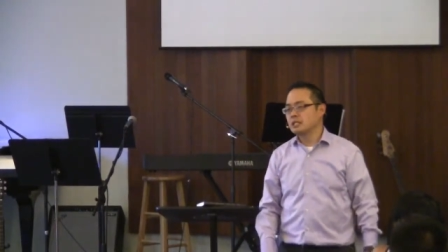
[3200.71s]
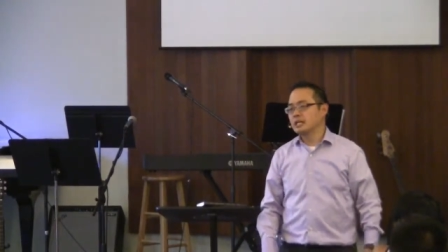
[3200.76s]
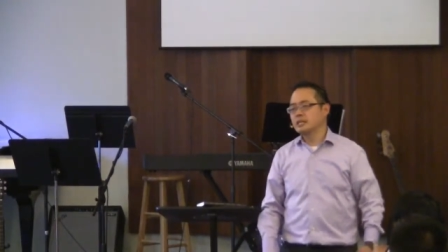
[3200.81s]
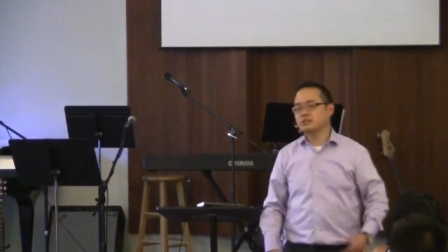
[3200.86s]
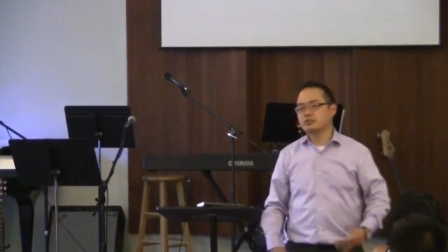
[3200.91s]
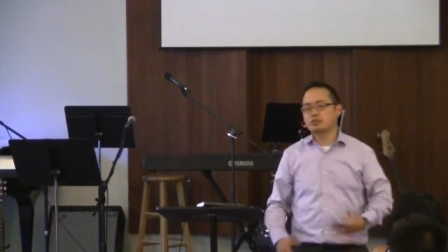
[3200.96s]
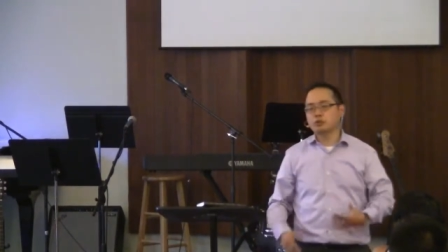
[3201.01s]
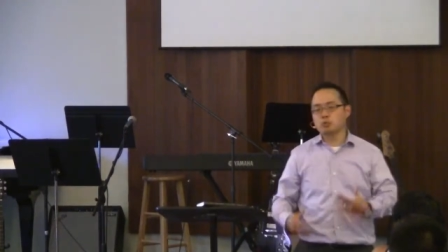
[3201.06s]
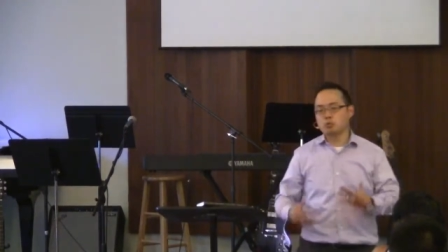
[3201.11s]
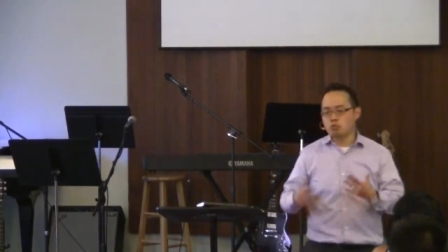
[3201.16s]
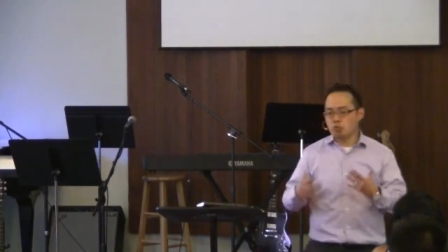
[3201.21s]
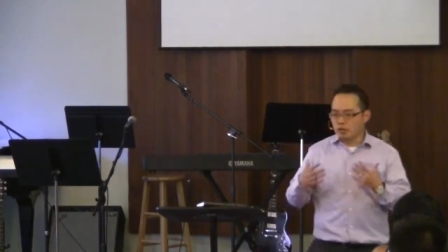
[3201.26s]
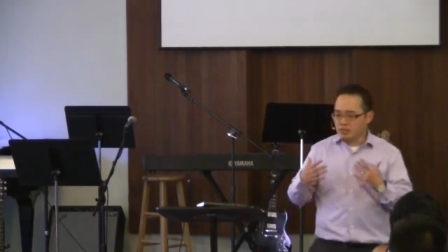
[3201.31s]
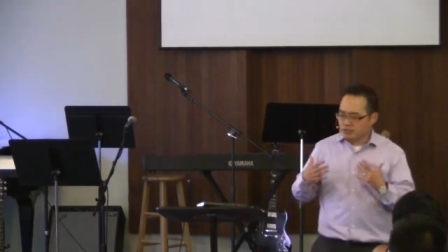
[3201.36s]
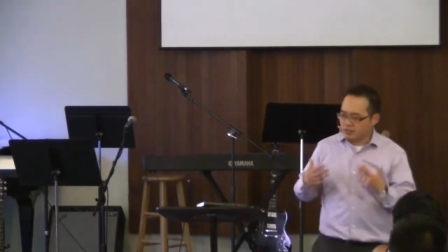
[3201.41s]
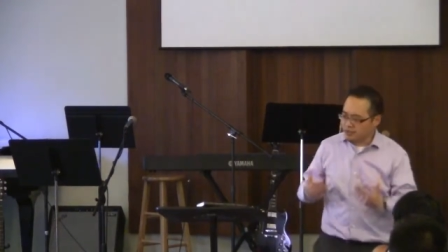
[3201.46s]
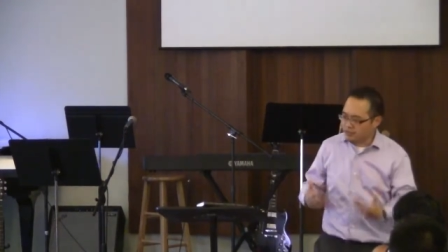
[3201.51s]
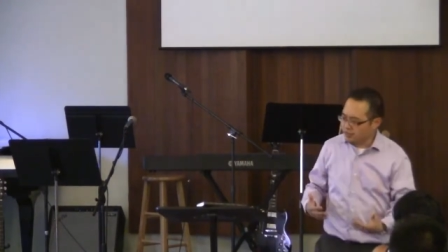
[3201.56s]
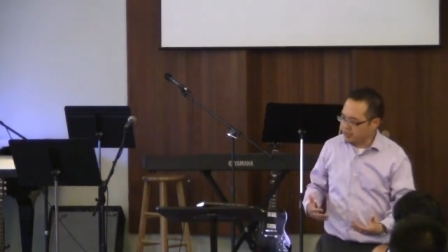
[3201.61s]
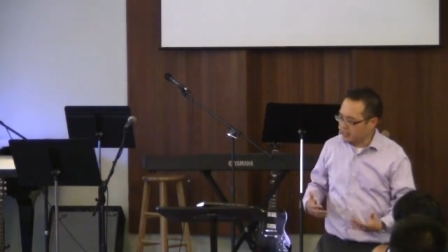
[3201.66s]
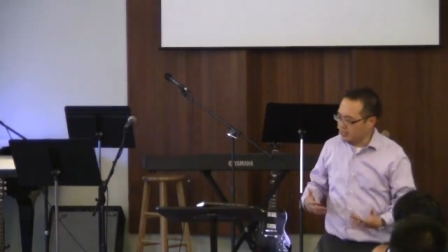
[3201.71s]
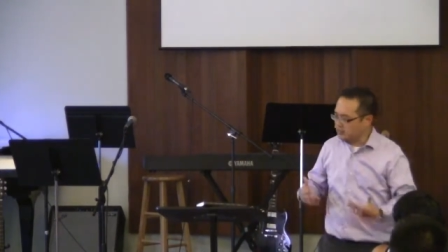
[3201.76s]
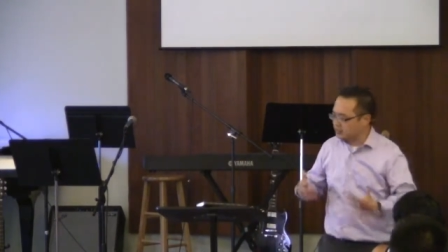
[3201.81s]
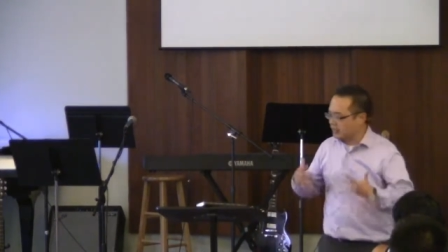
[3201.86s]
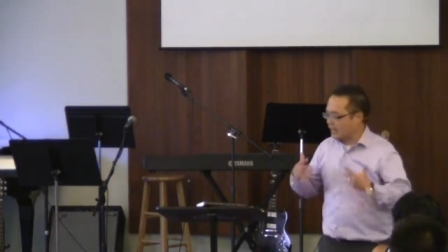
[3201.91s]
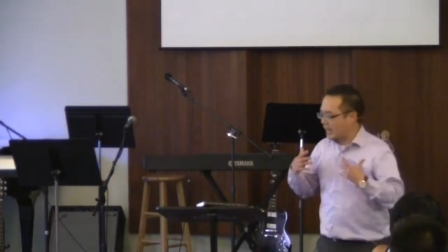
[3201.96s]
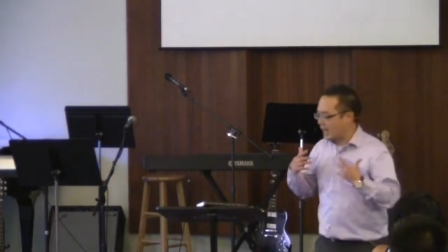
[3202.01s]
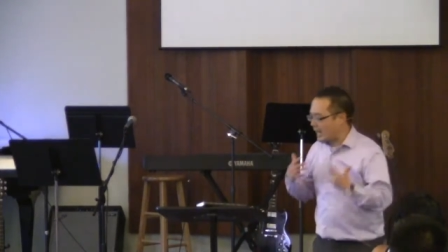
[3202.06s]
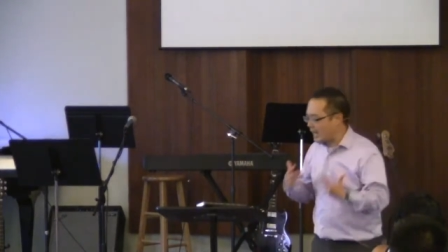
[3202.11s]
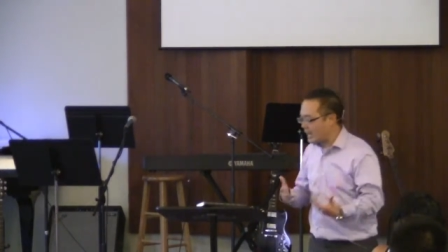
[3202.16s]
And so, one of the things
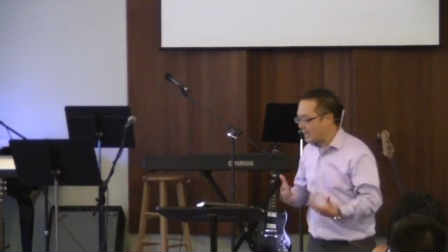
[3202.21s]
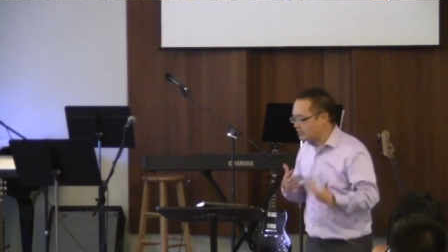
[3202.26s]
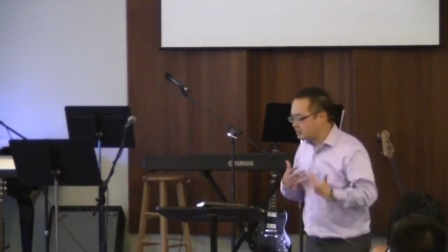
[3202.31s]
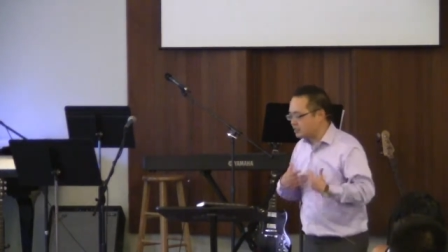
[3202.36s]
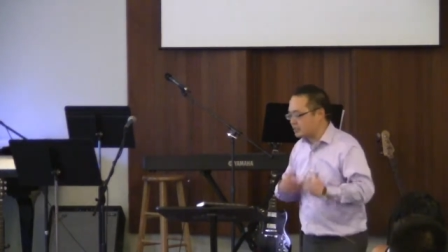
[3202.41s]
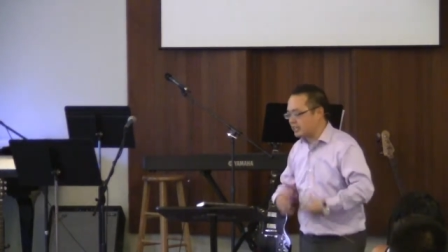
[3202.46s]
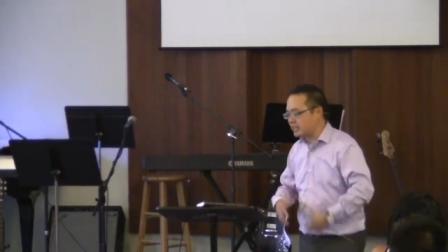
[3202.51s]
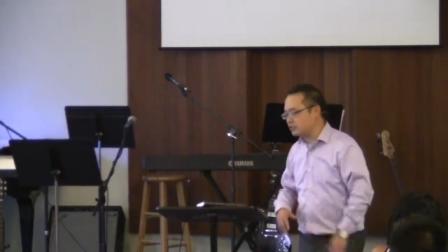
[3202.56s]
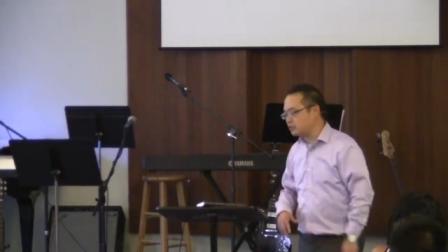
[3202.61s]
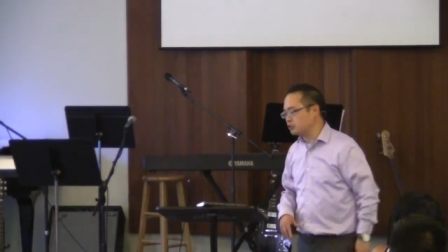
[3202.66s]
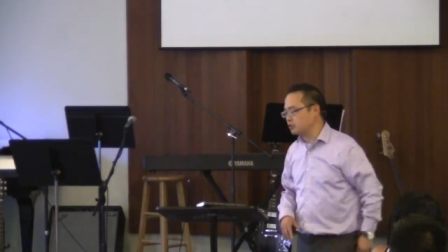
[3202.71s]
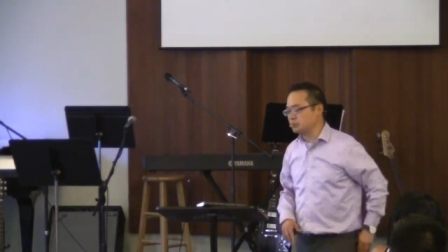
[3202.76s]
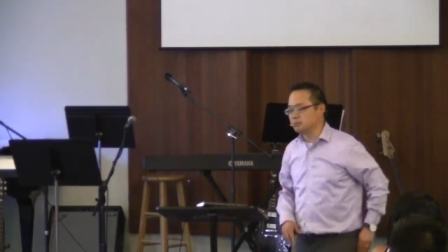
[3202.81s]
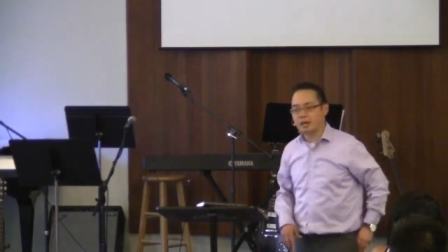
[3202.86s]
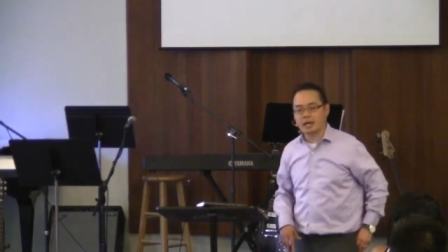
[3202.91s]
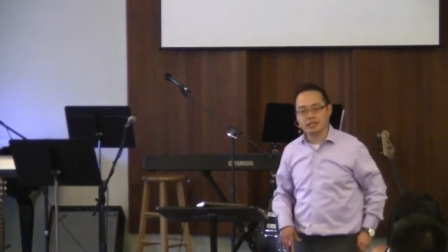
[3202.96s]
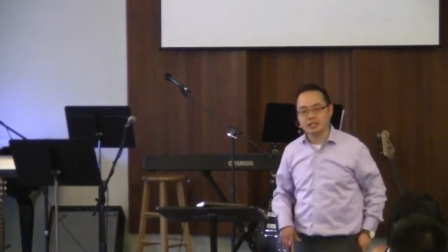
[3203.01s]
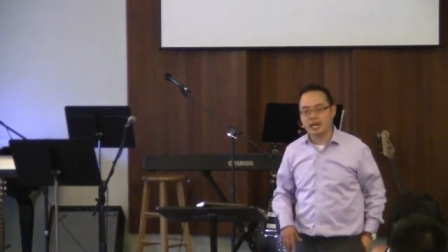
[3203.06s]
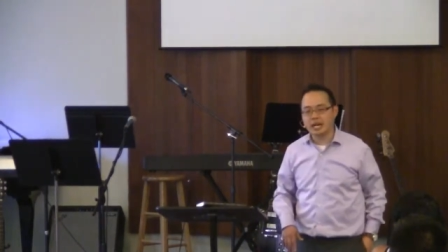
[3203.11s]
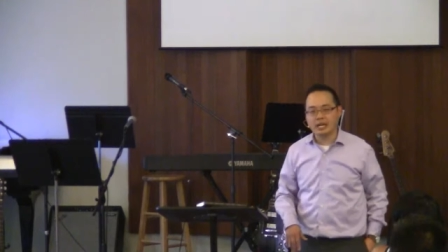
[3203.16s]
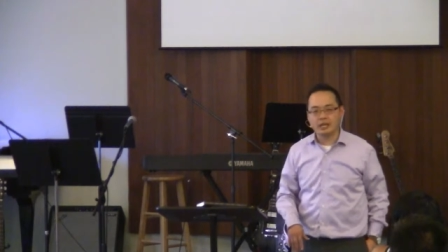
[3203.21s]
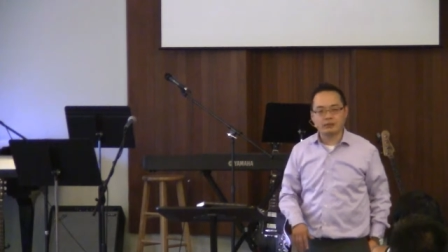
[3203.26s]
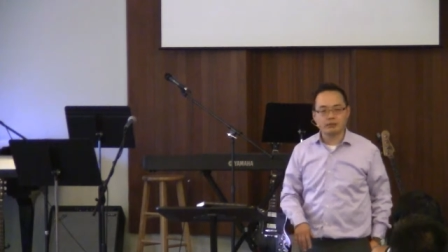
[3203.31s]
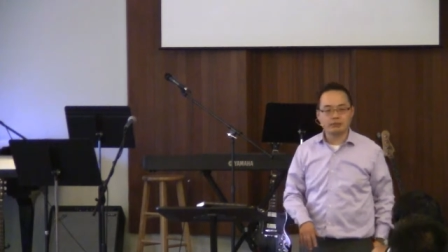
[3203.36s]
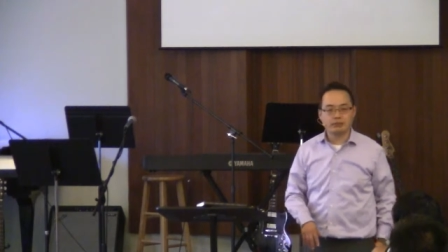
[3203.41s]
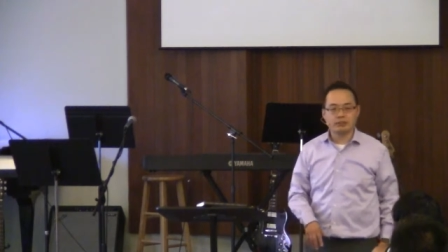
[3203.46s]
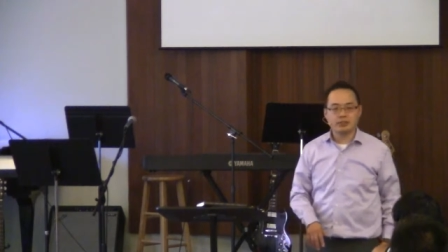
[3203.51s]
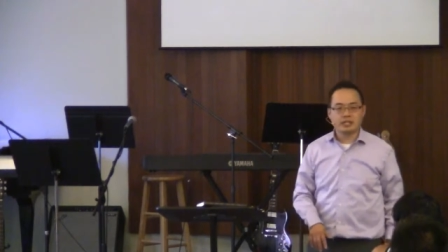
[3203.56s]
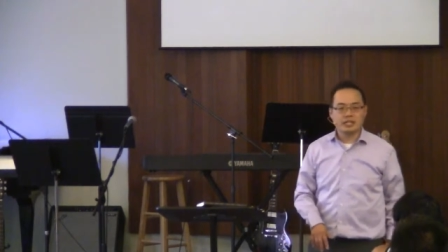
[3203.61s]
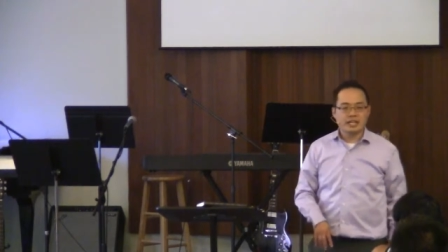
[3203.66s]
that I had to get to in my
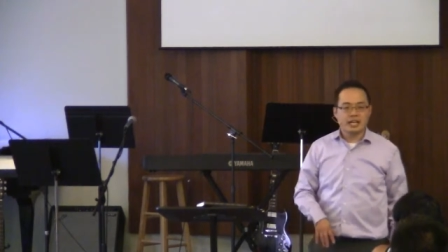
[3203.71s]
life,